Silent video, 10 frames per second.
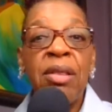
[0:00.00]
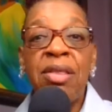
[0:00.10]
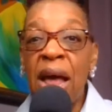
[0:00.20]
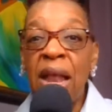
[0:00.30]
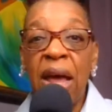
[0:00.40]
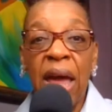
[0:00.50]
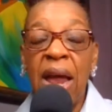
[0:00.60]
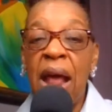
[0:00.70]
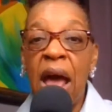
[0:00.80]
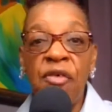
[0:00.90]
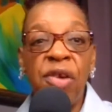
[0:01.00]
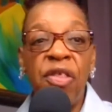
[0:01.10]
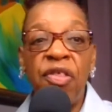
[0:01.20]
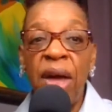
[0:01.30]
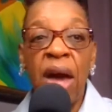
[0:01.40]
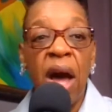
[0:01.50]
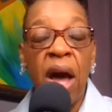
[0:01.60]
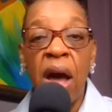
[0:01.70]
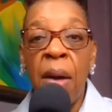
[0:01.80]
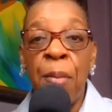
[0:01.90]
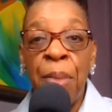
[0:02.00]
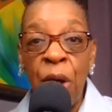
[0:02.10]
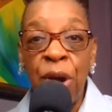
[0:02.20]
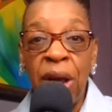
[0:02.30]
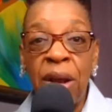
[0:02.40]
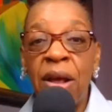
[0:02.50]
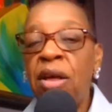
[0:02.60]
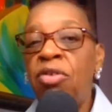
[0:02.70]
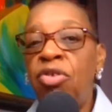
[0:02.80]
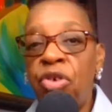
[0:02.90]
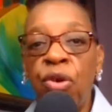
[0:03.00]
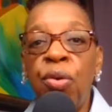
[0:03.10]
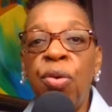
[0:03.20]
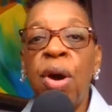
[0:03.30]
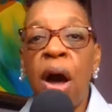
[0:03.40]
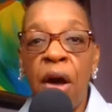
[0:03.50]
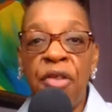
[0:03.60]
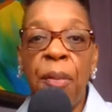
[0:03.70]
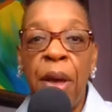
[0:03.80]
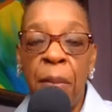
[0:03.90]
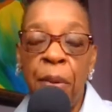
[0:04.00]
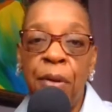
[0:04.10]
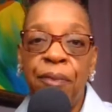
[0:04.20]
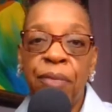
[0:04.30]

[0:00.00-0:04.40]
delegate everything about it to other people.